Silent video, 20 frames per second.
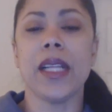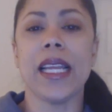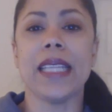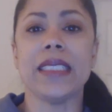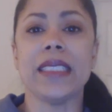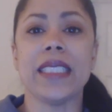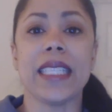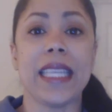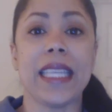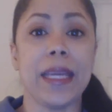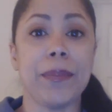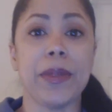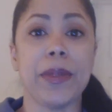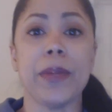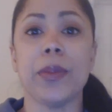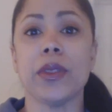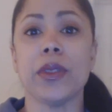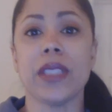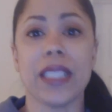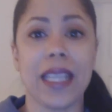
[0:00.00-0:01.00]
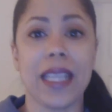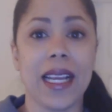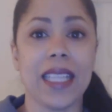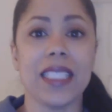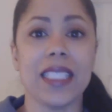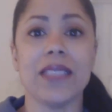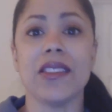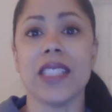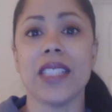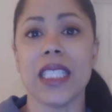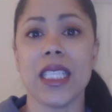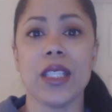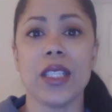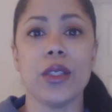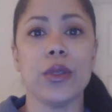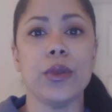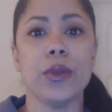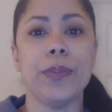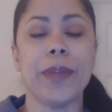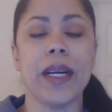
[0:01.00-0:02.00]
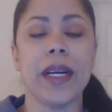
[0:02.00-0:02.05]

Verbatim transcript: and to get people to kind of see you.